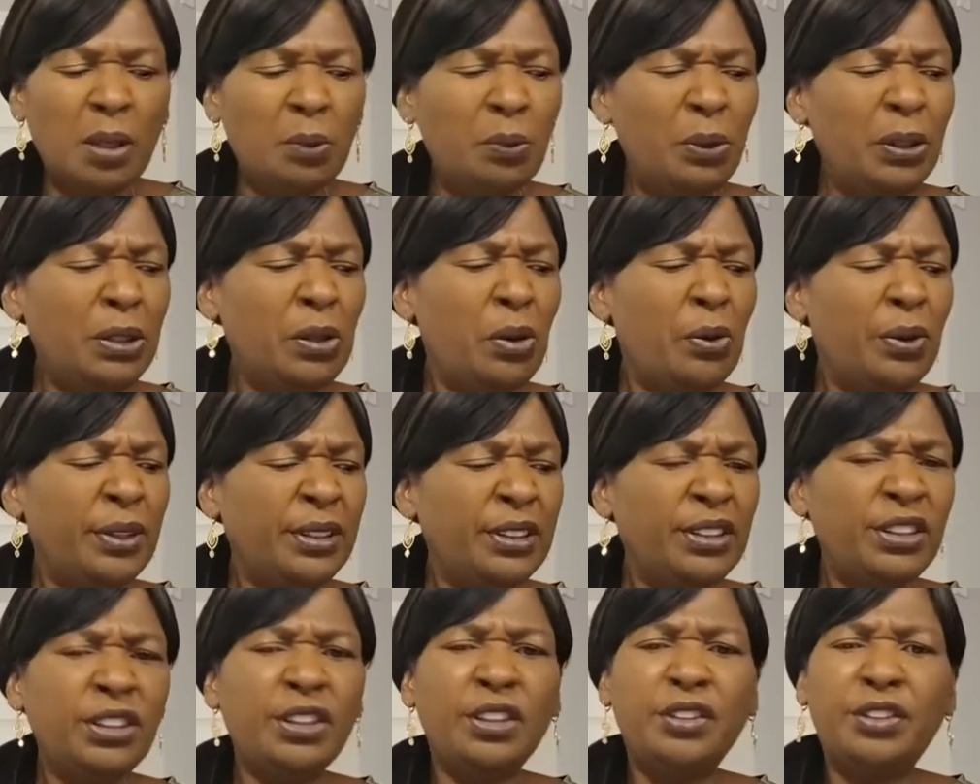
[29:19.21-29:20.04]
We're going
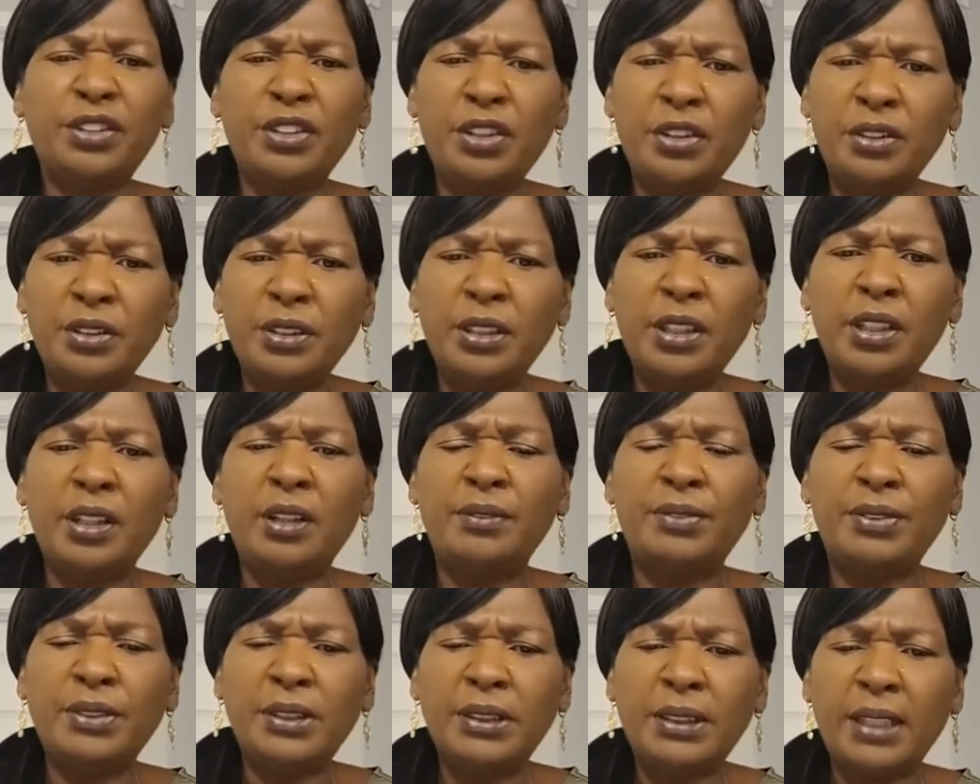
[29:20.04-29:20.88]
into the third year
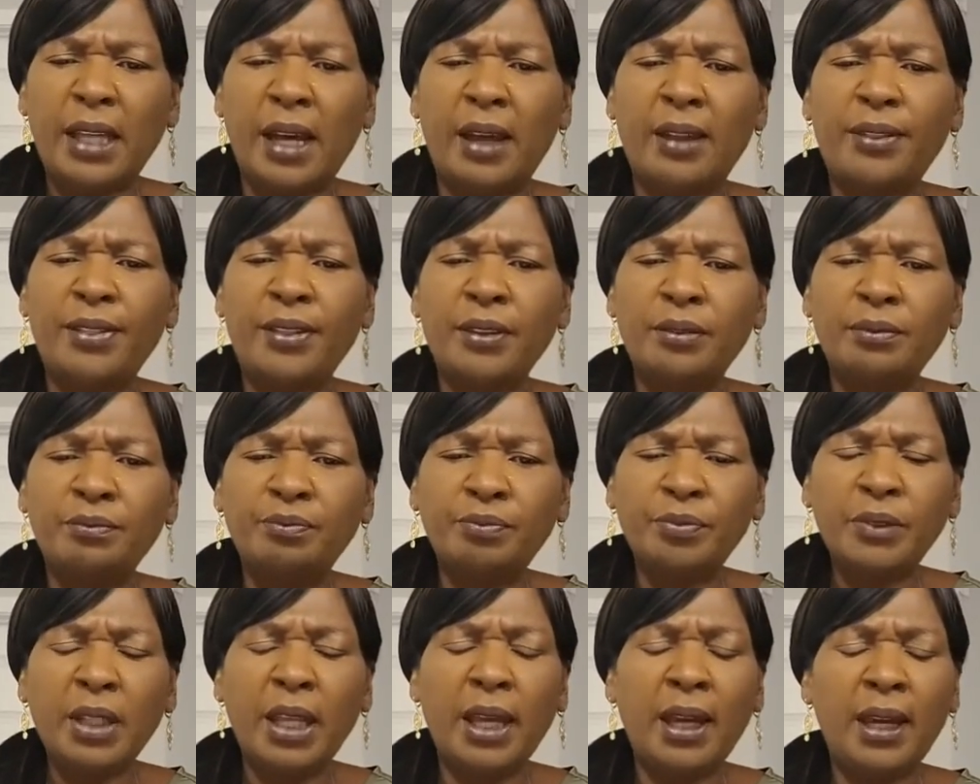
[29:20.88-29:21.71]
of his death.
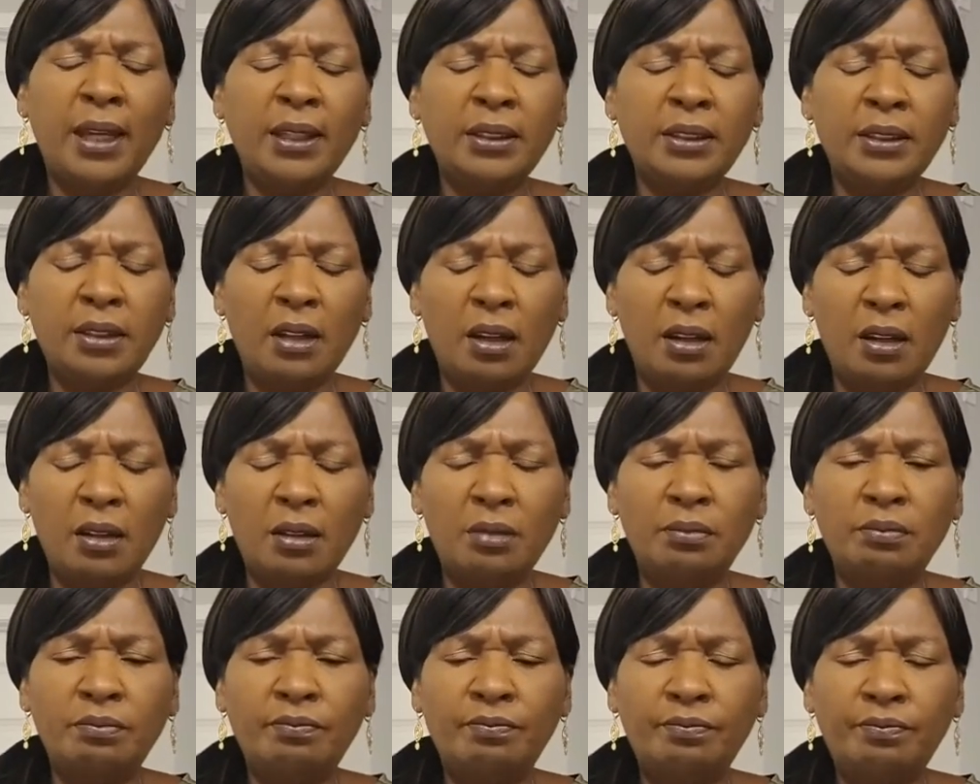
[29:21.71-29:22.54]
And
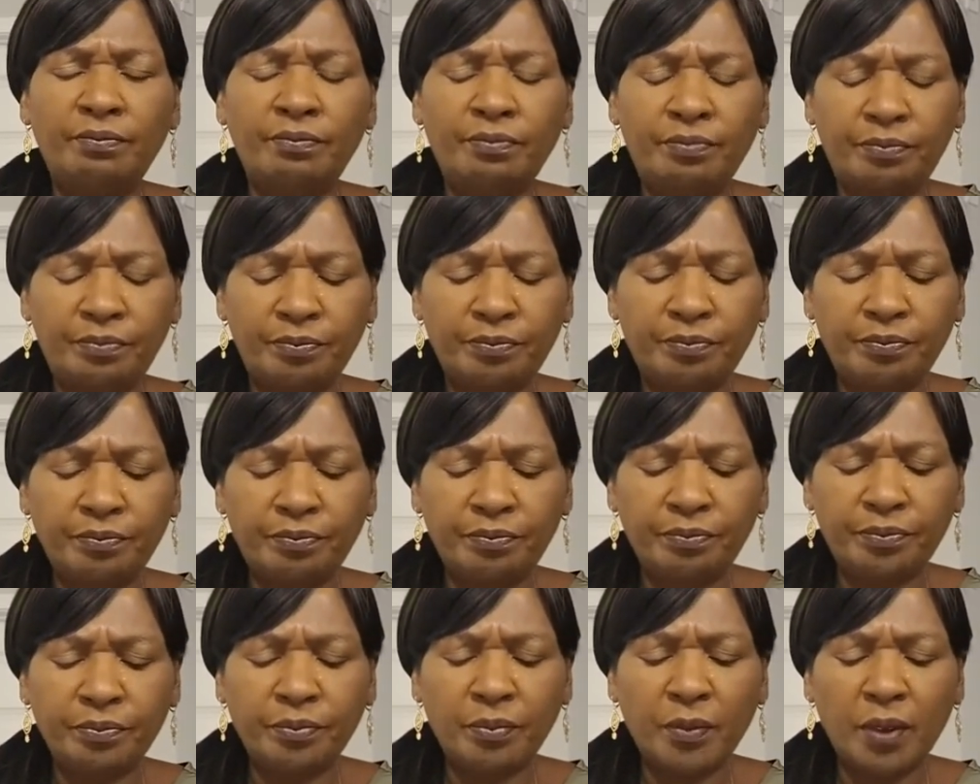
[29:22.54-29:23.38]
um,
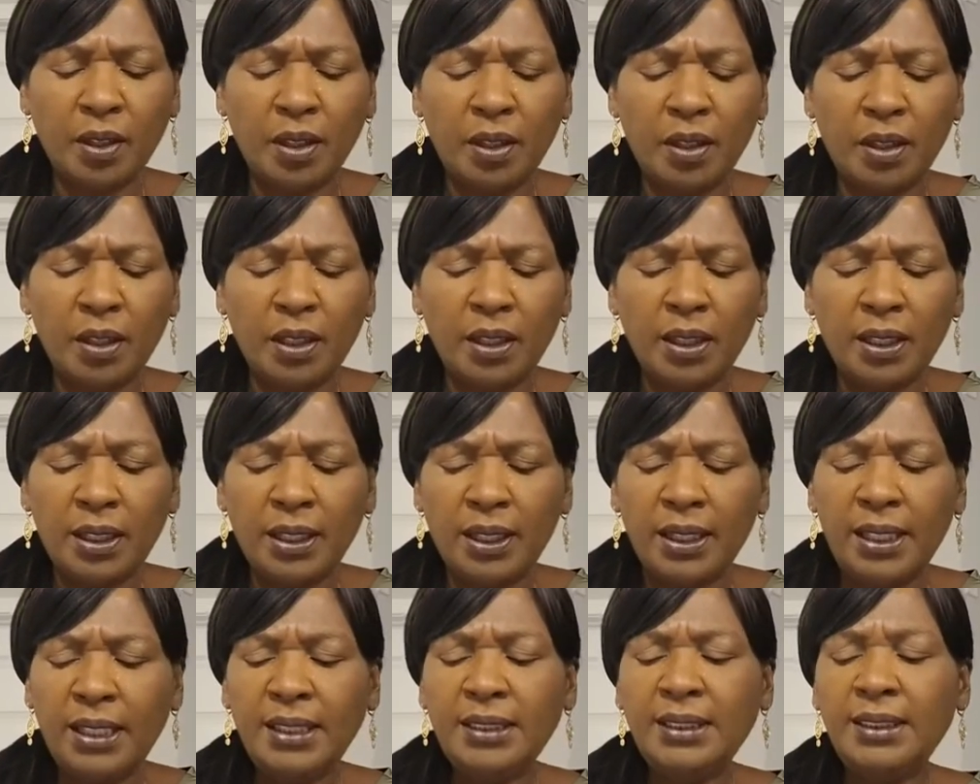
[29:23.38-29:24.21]

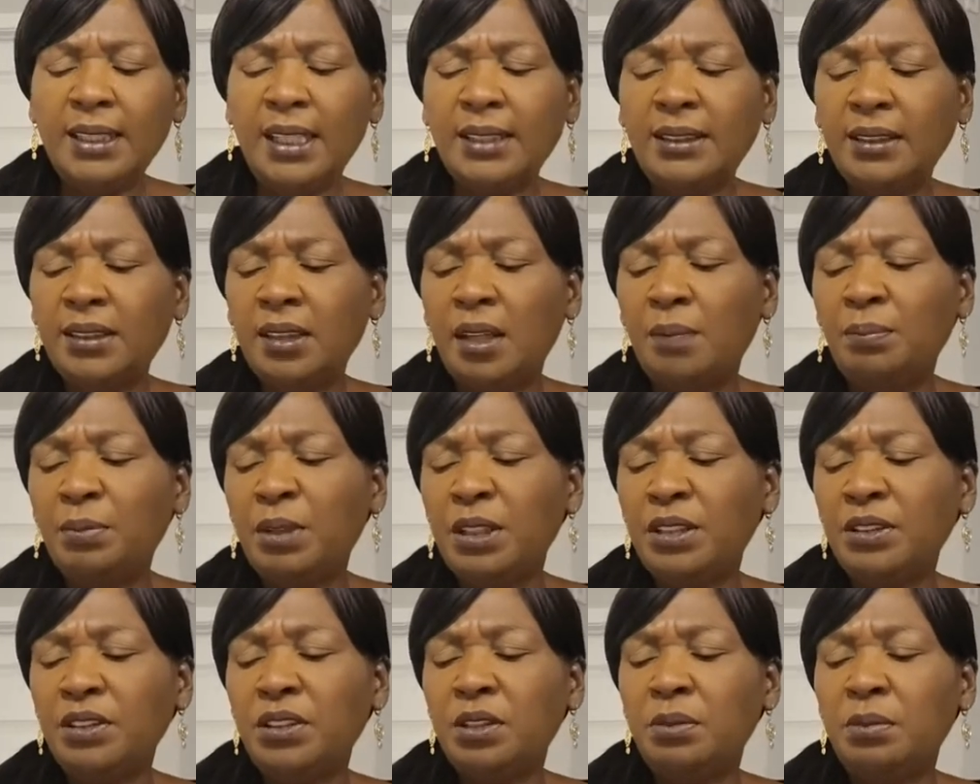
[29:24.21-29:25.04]
he said
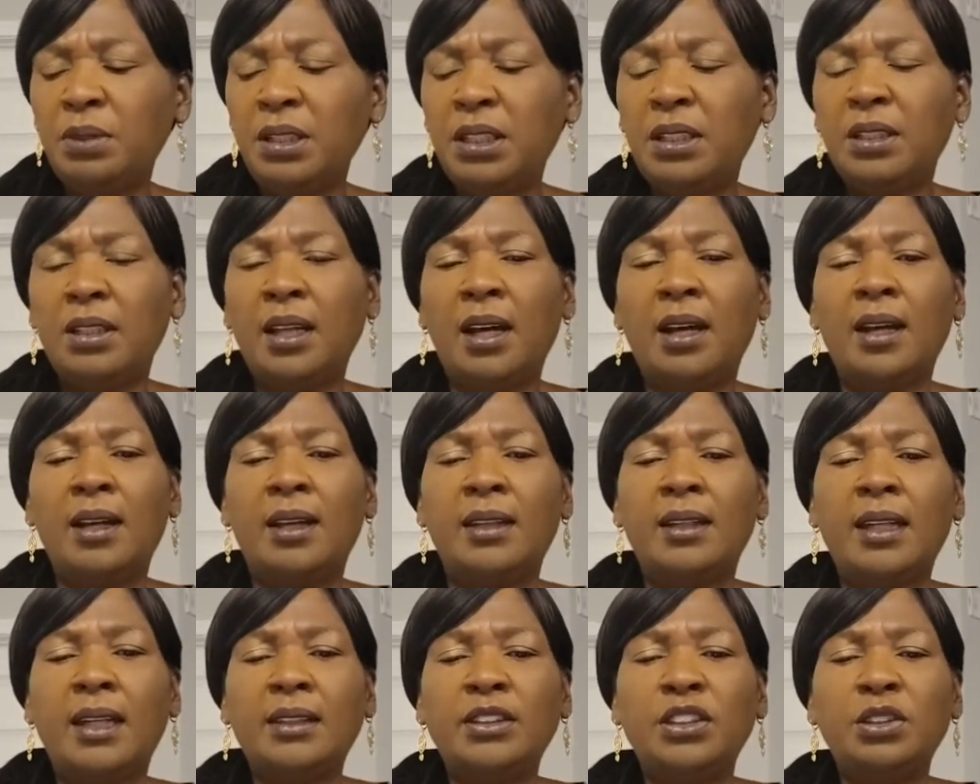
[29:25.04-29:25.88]
something to me, and
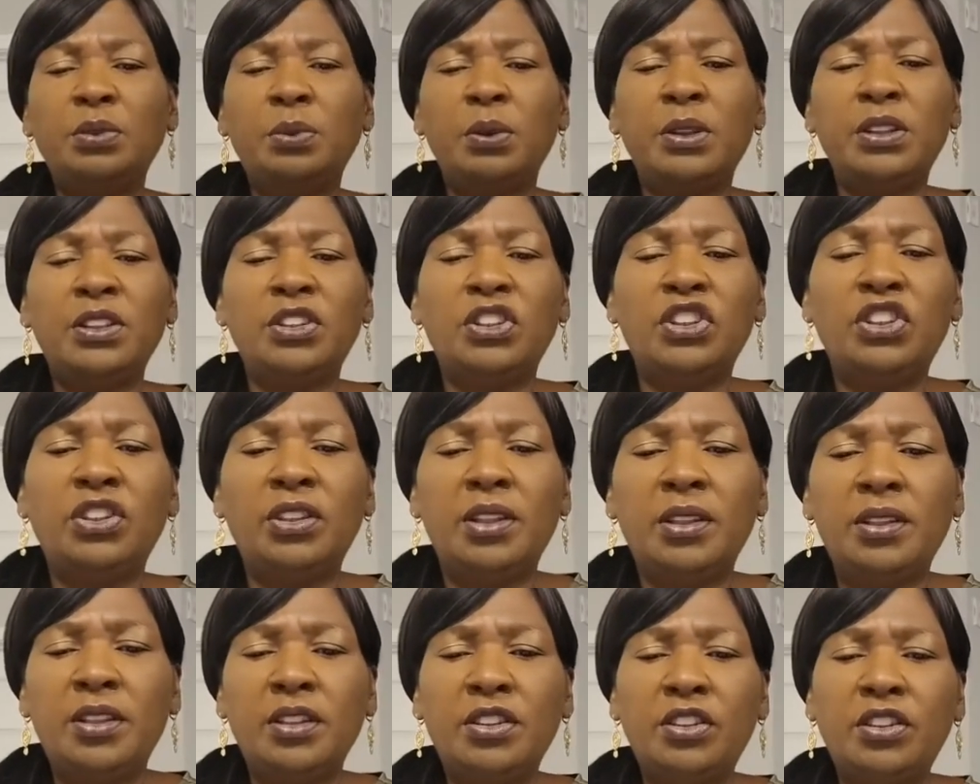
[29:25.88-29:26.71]
I, and I just wanted to
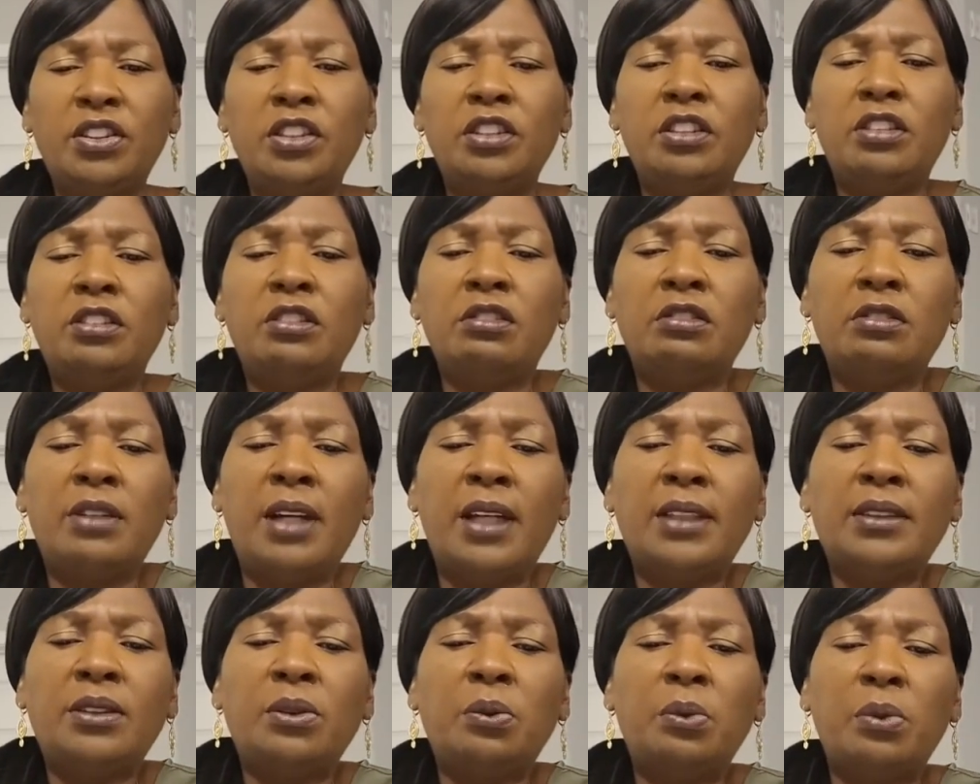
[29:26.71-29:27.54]
share this to you
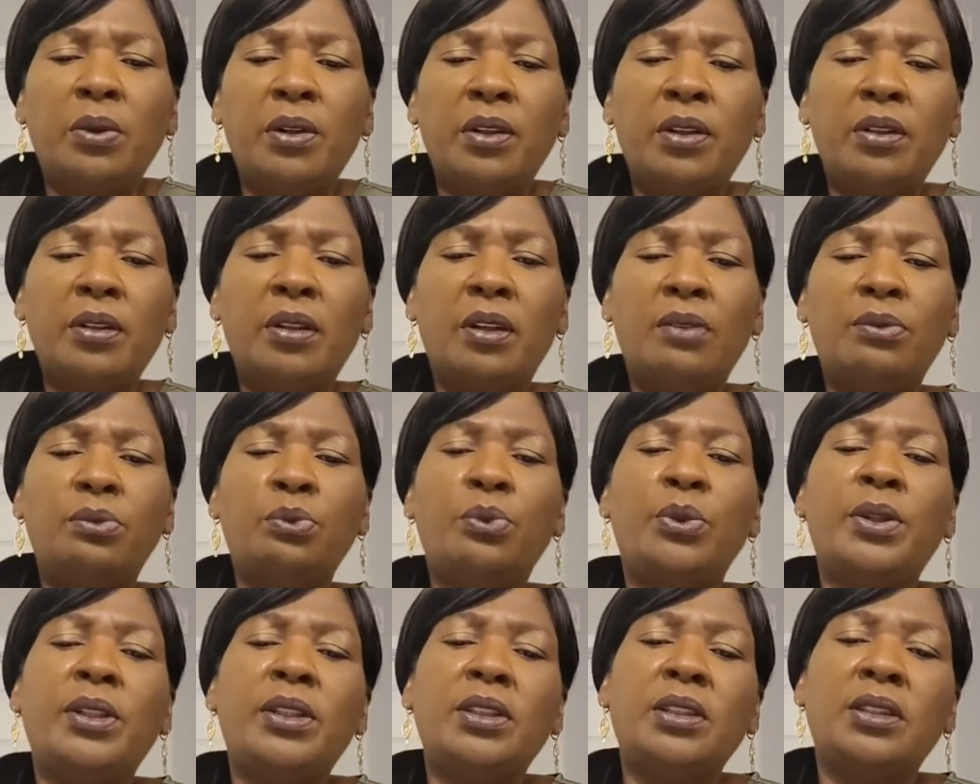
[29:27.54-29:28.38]
as a word of
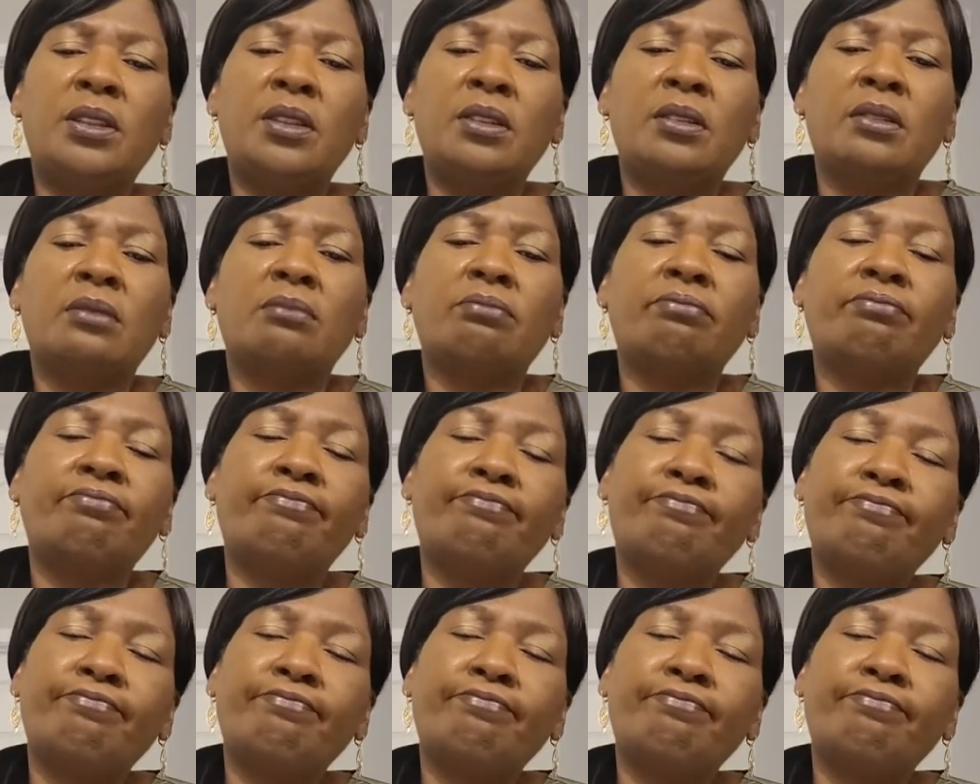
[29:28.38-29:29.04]
wisdom.